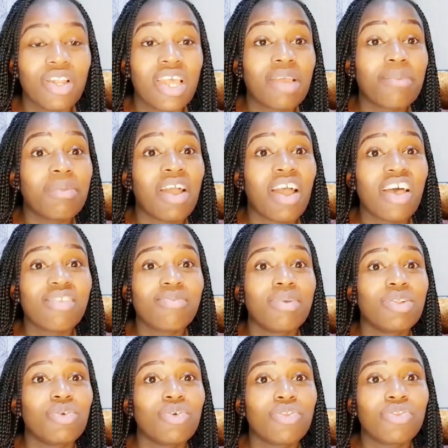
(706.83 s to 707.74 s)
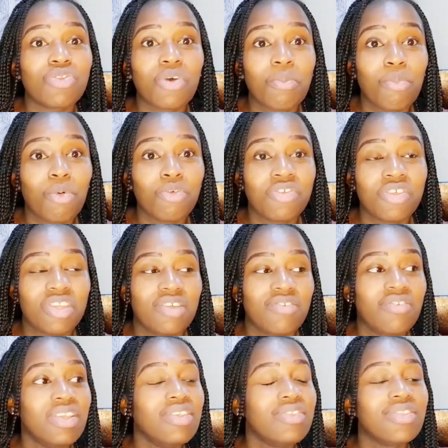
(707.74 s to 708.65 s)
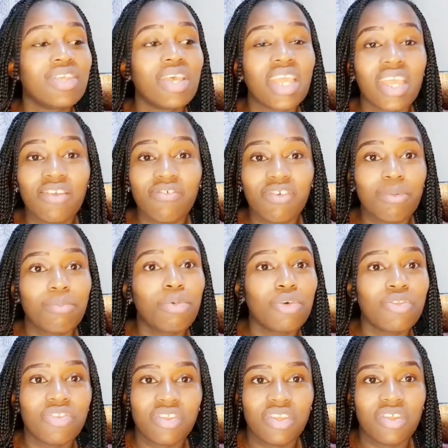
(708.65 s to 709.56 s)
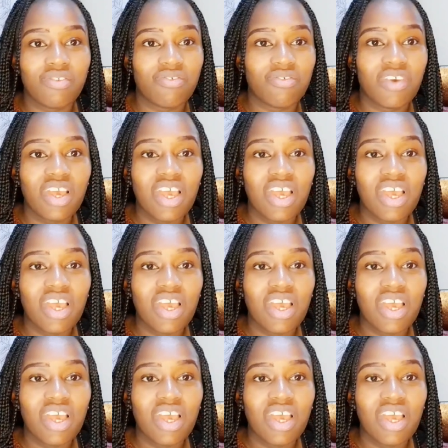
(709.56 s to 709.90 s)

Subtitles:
Like my husband was so positive. He's ever positive.